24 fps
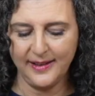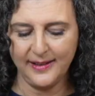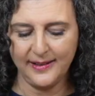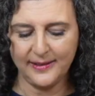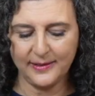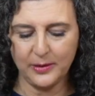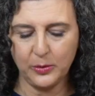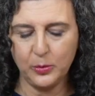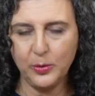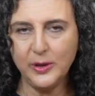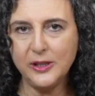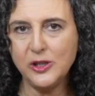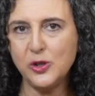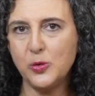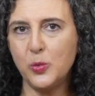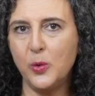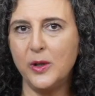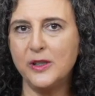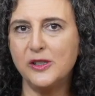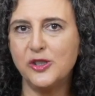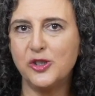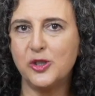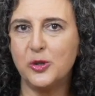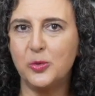So which
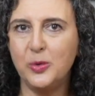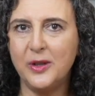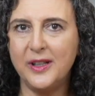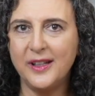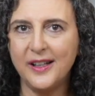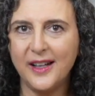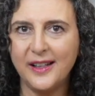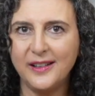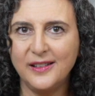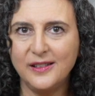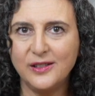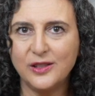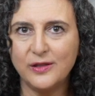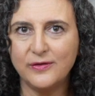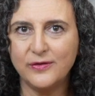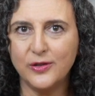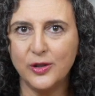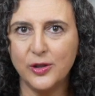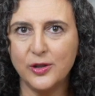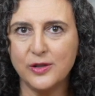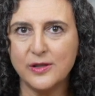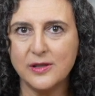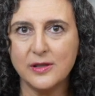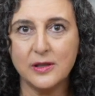one should we cut into
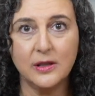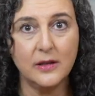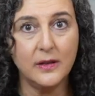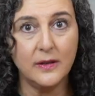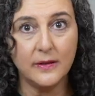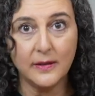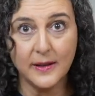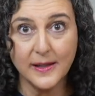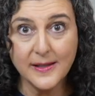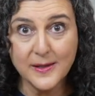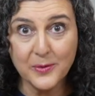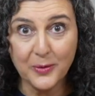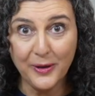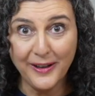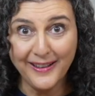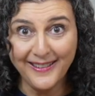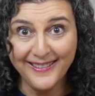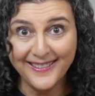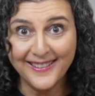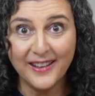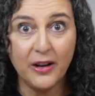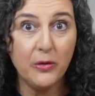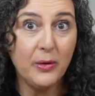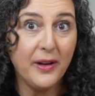first? This one?
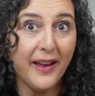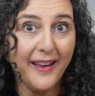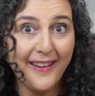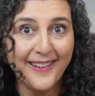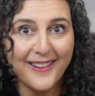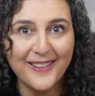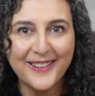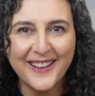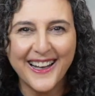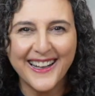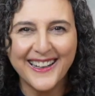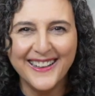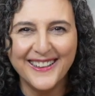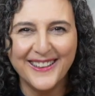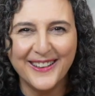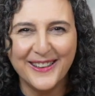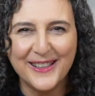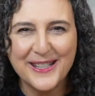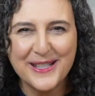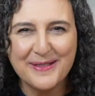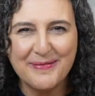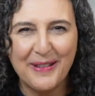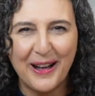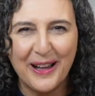Okay, I'll cut into
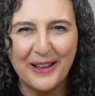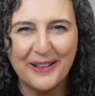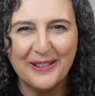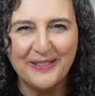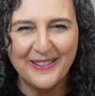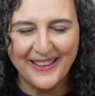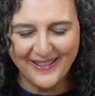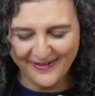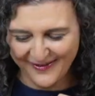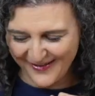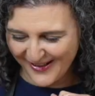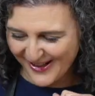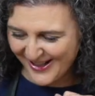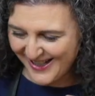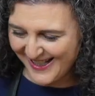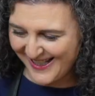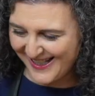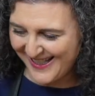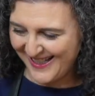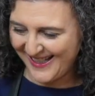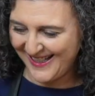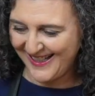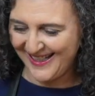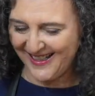the smaller one
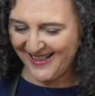first.